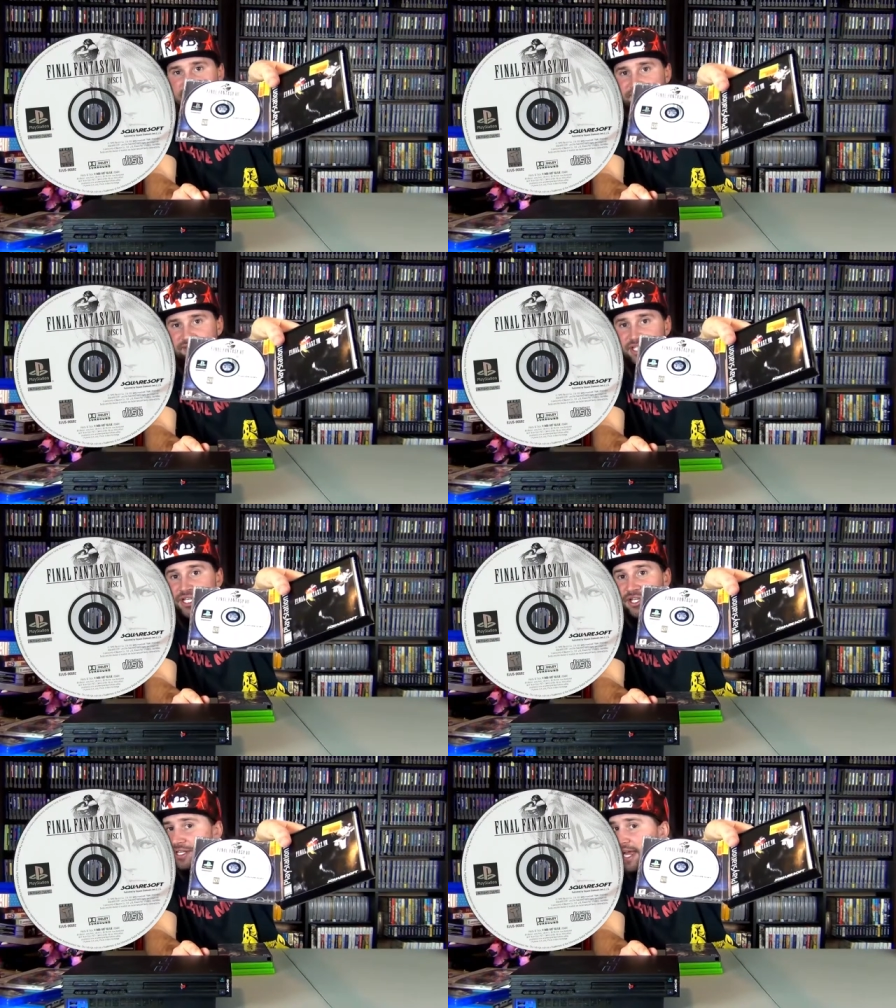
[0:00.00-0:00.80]
See,
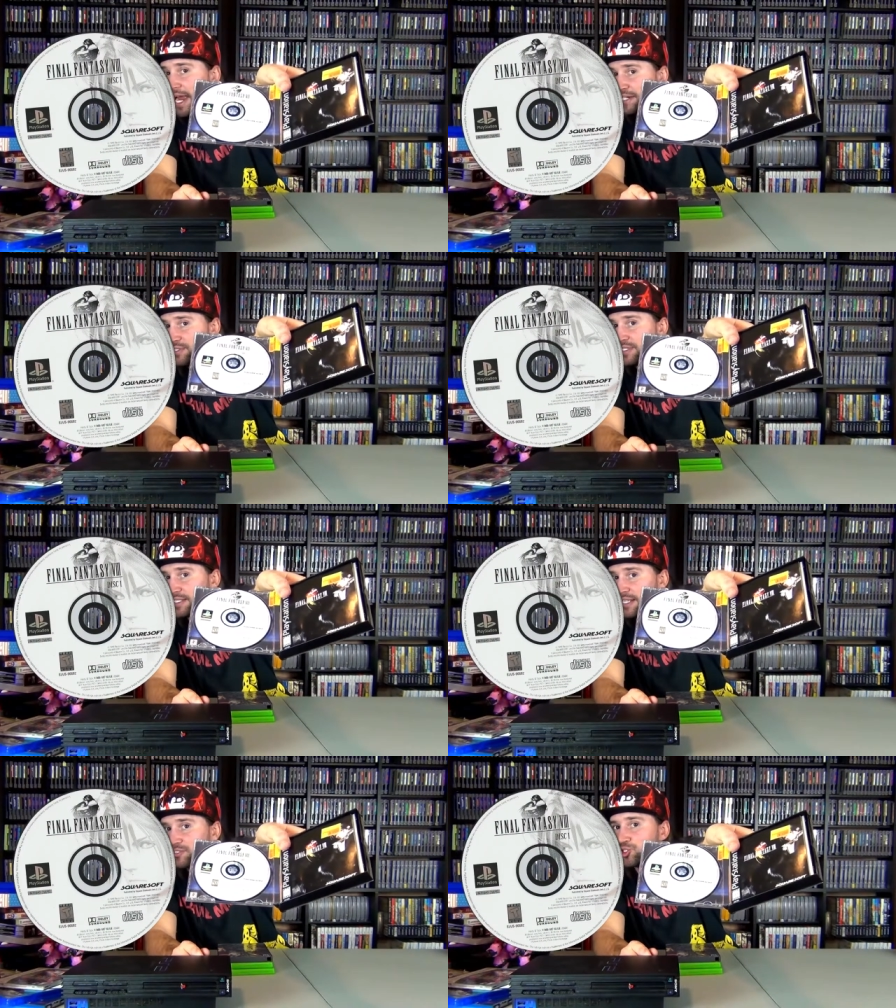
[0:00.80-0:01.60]
you can actually
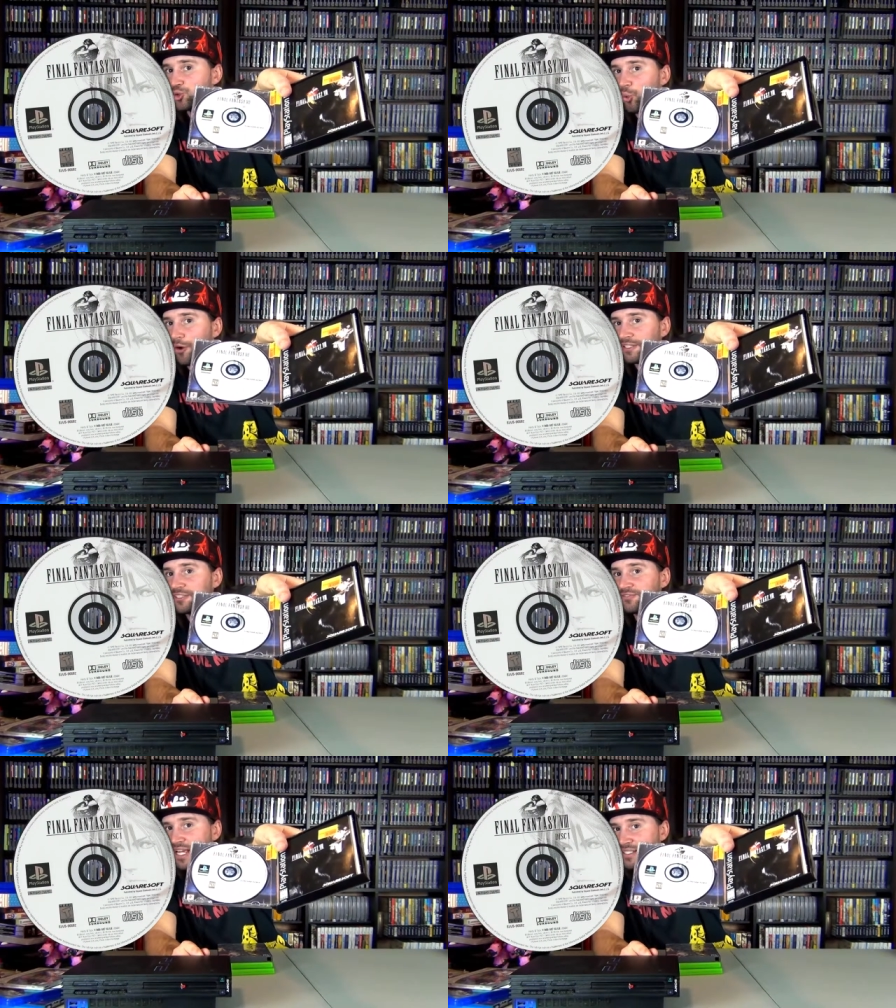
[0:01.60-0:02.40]
see
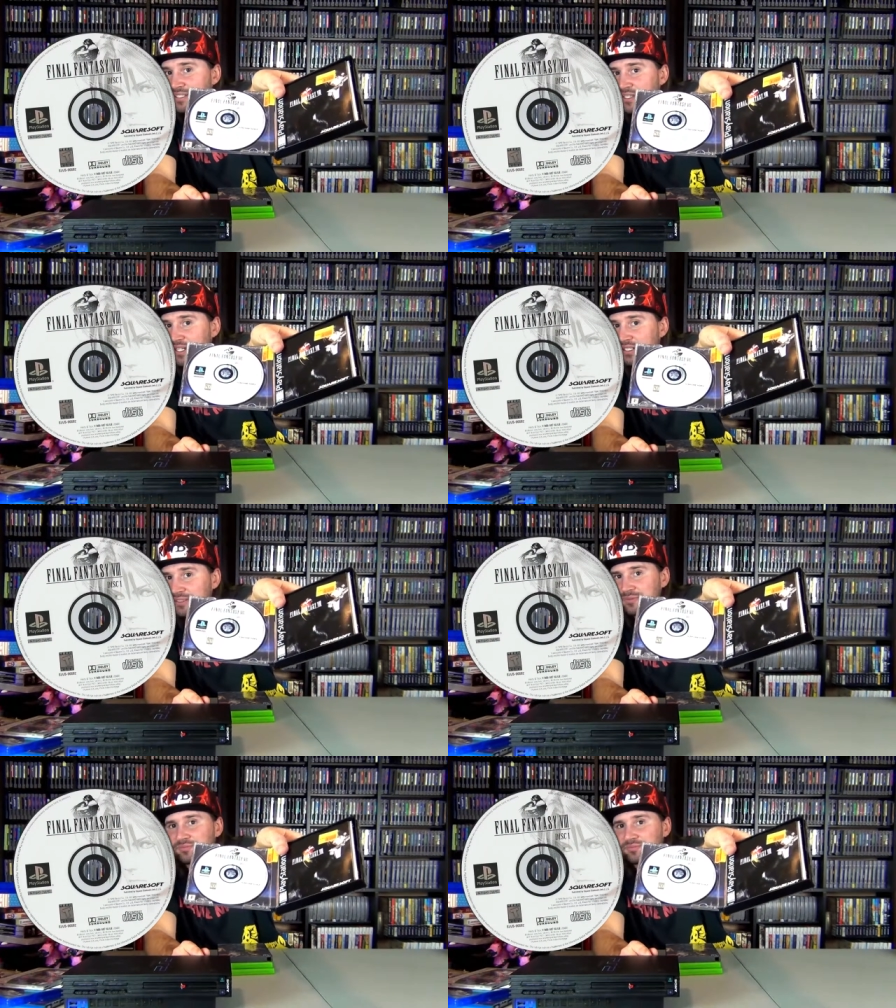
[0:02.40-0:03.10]
Squall's face in there.